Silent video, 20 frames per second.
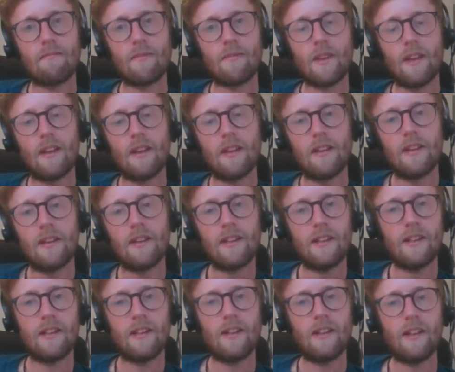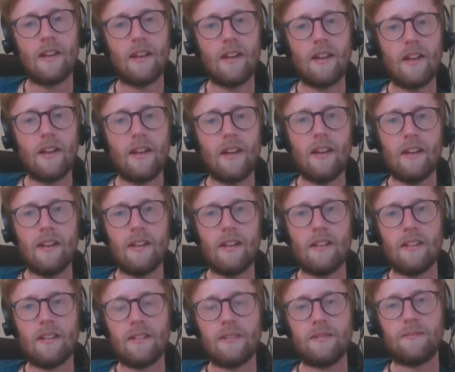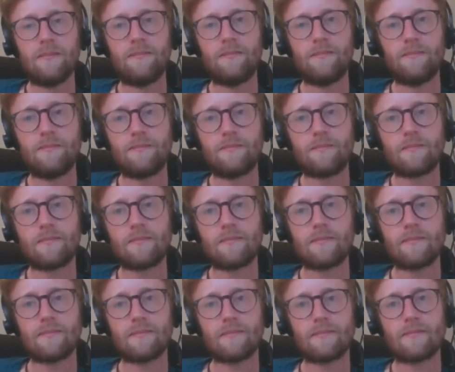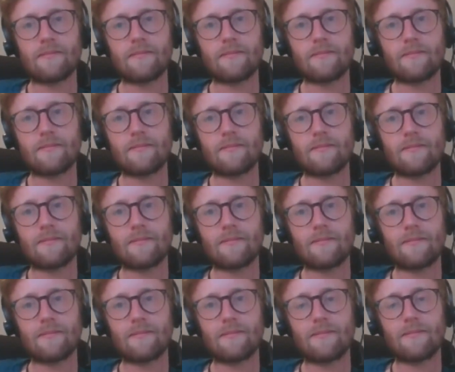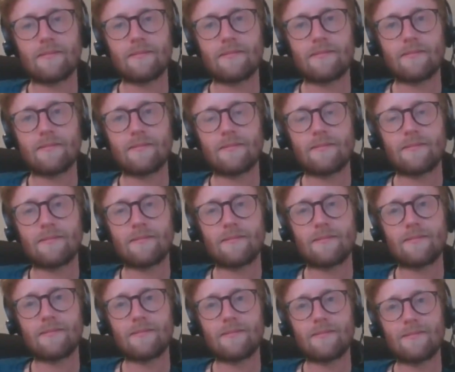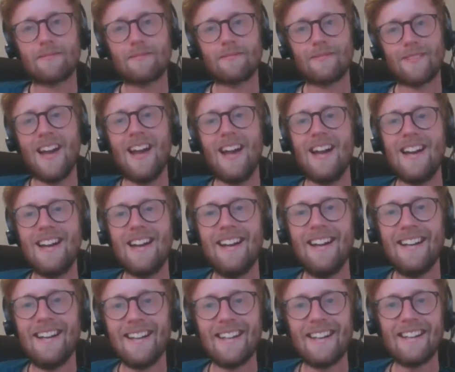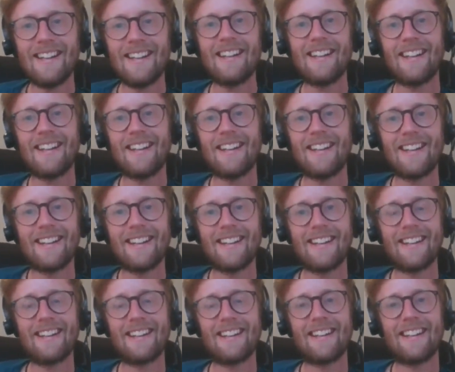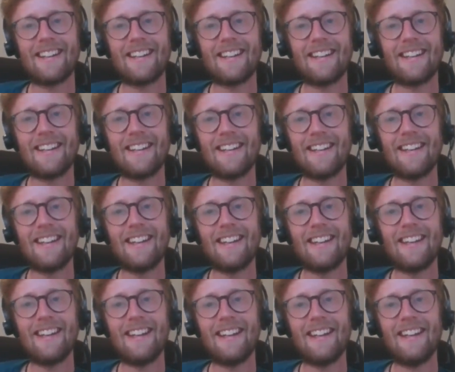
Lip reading: (silent)